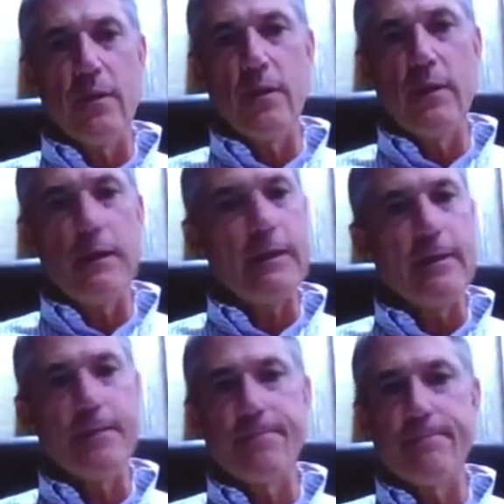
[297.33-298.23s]
the
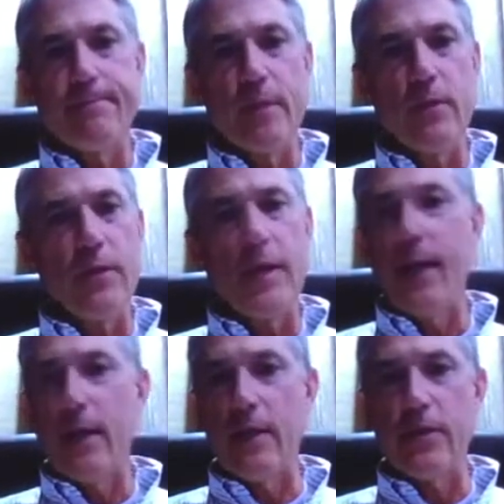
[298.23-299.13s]

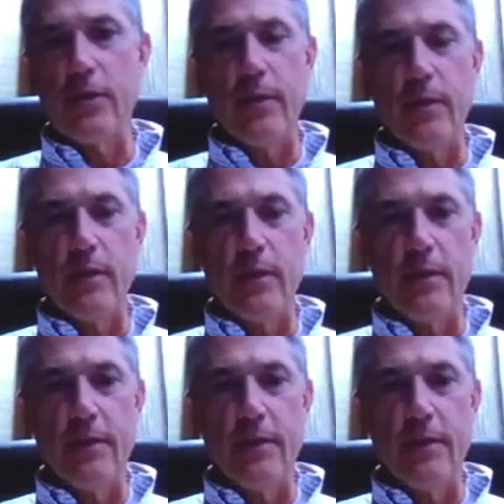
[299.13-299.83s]
ALS community.